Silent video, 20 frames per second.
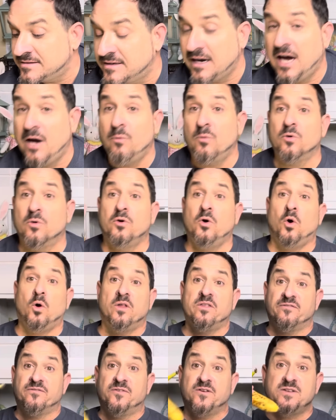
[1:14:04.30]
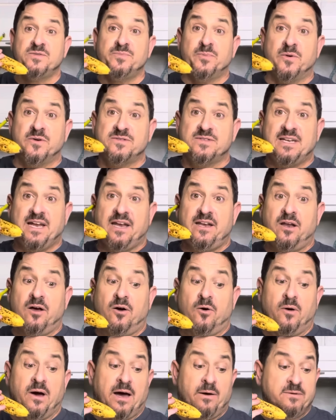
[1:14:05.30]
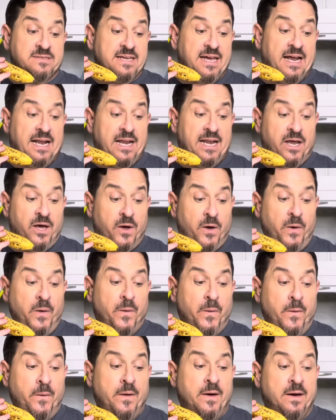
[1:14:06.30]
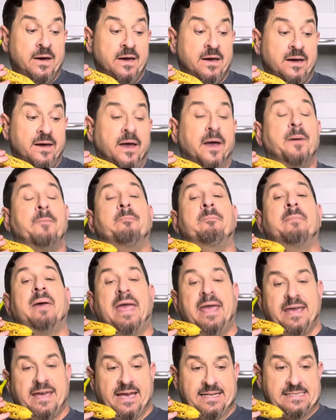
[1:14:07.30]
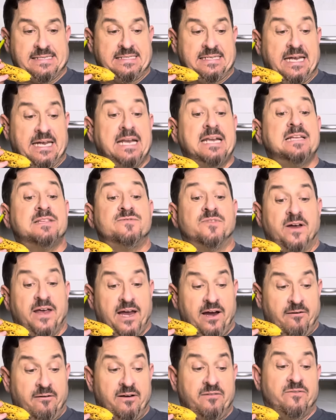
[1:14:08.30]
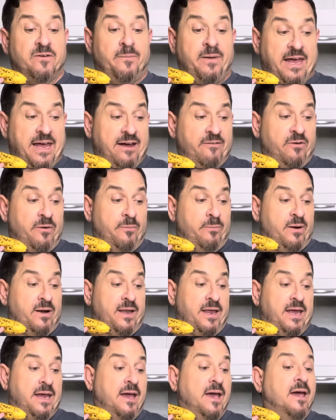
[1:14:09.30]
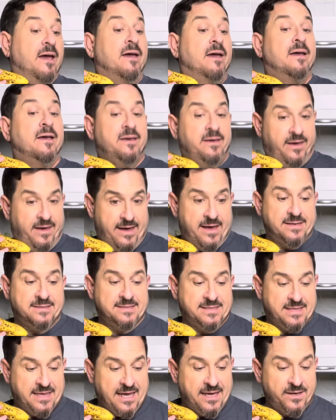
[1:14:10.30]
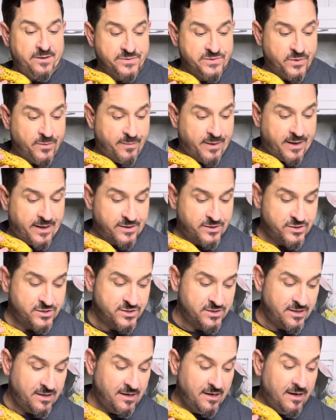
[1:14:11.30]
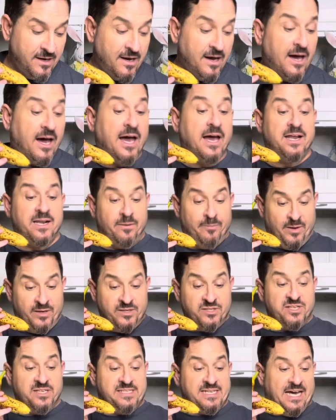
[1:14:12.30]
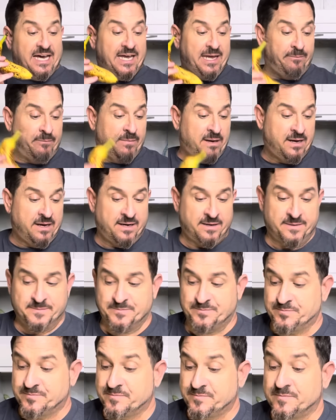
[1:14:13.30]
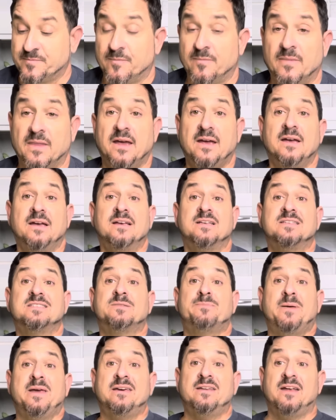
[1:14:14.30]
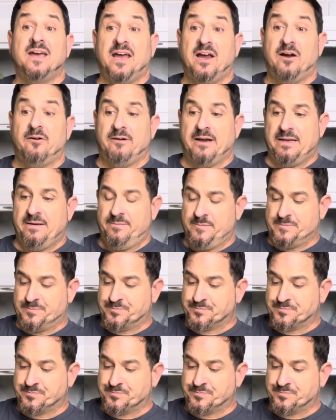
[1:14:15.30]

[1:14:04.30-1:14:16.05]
I will call the first person I know. I will say, hello. Make it. It is for Erin from Hey Everybody. Yes, thank you so much. I got a bunch of time. Speaking of Erin,